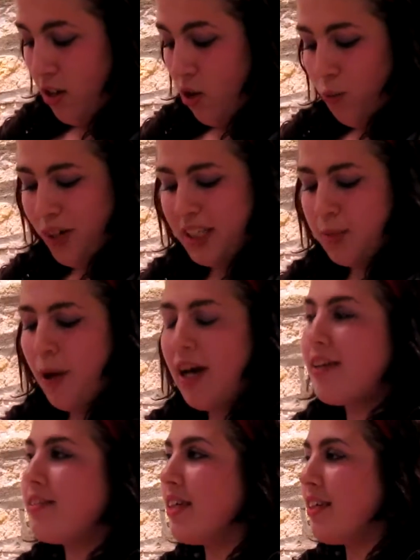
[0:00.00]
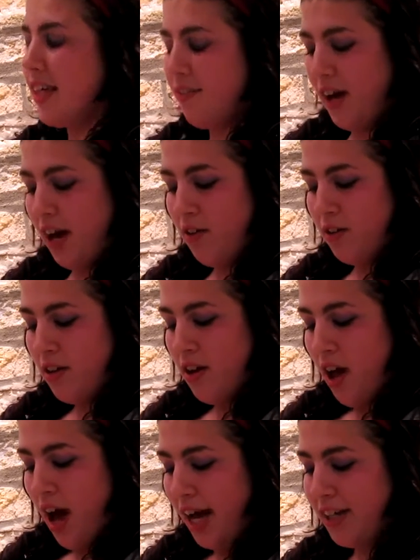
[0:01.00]
When his body did give out,
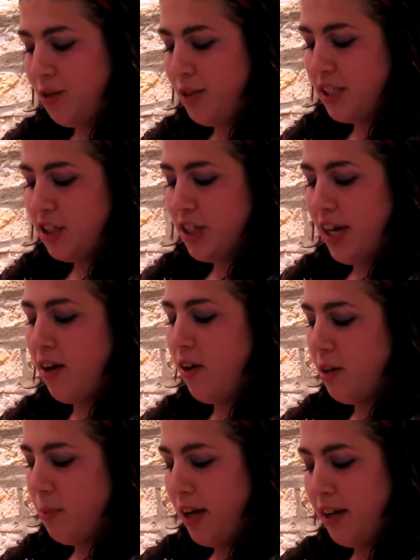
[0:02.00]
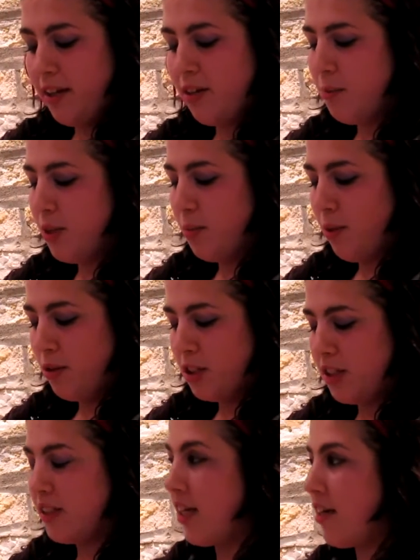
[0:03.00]
I knew he'd shed all the petty human
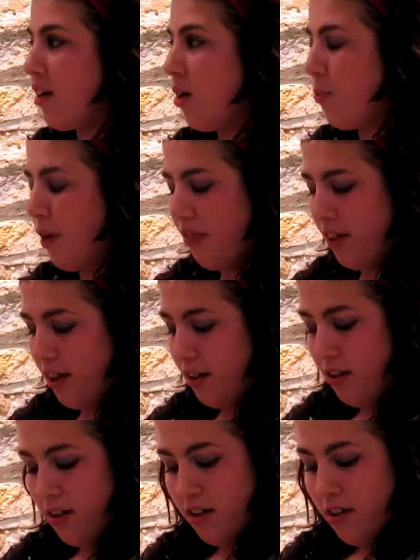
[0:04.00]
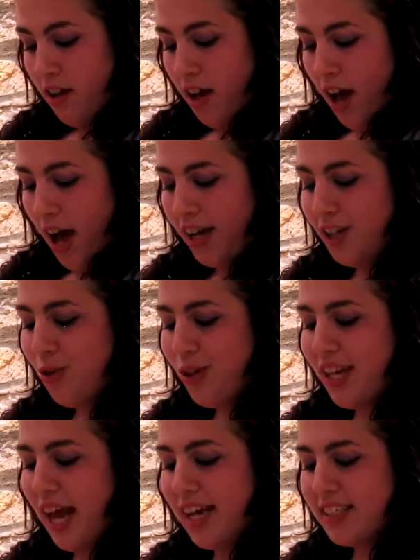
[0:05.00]
emotions that had come with it. I knew
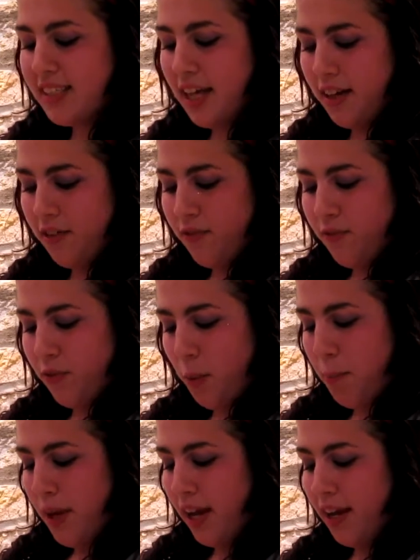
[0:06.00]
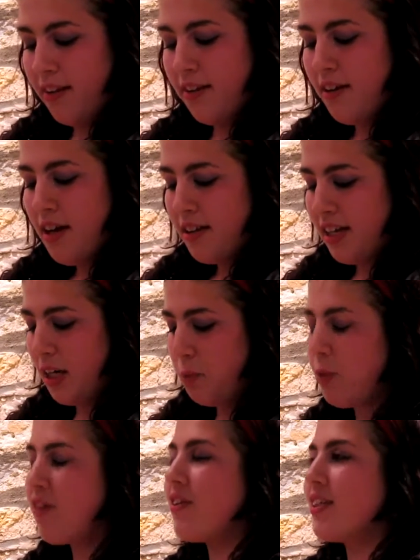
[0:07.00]
he'd exiled from pain that had
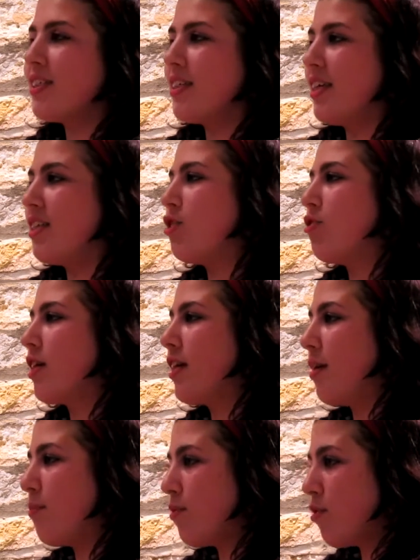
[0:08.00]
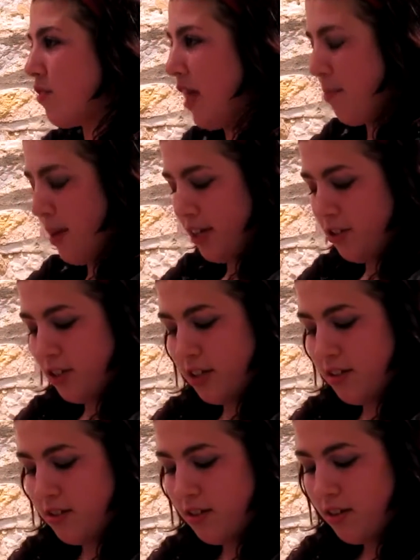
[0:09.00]
previously stricken him to that
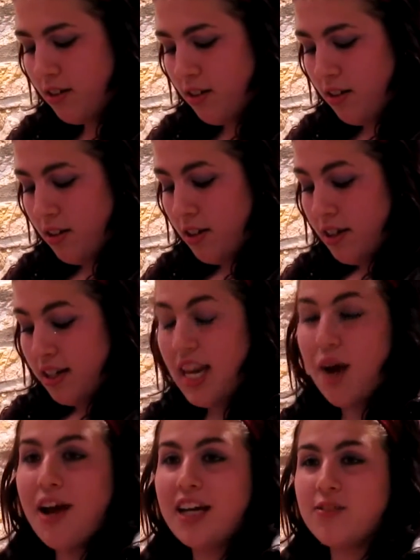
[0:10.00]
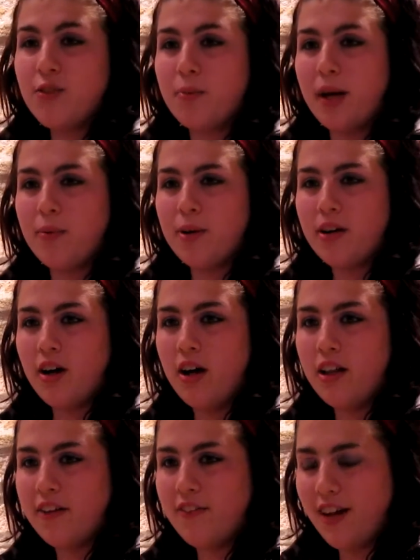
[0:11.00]
mattress. Now as for my
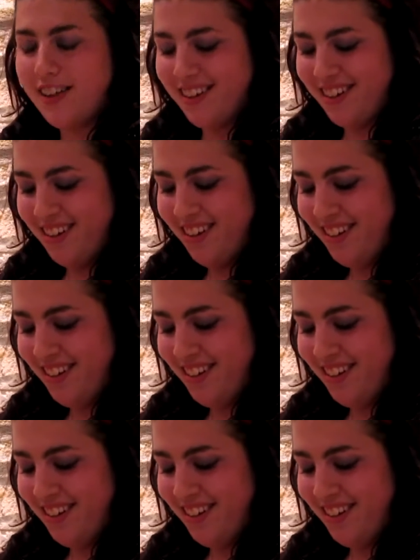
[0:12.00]
workaholic father,